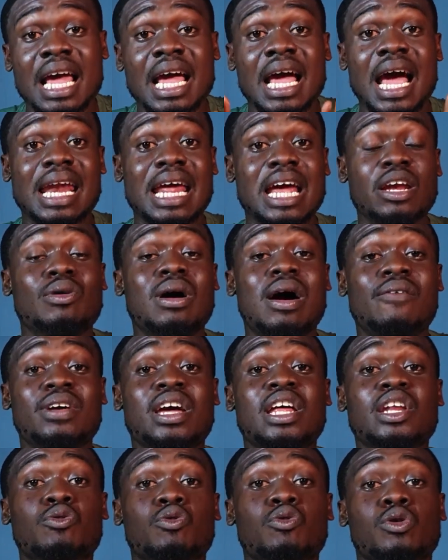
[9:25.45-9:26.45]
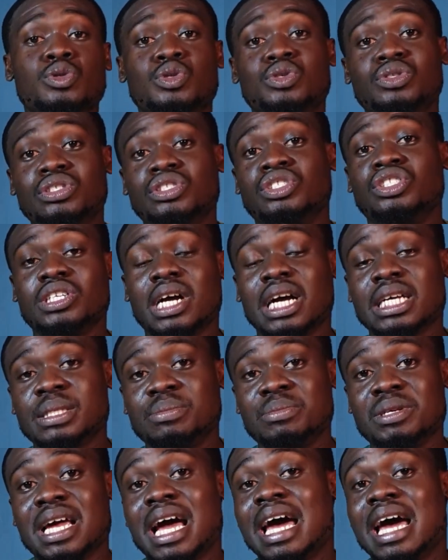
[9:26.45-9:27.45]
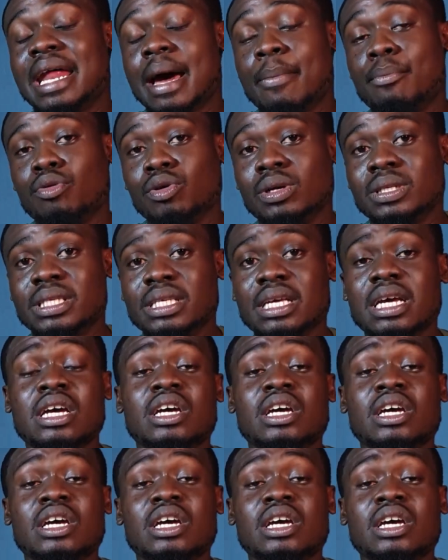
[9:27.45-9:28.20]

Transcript: and I don't have anyone to distract me at that point.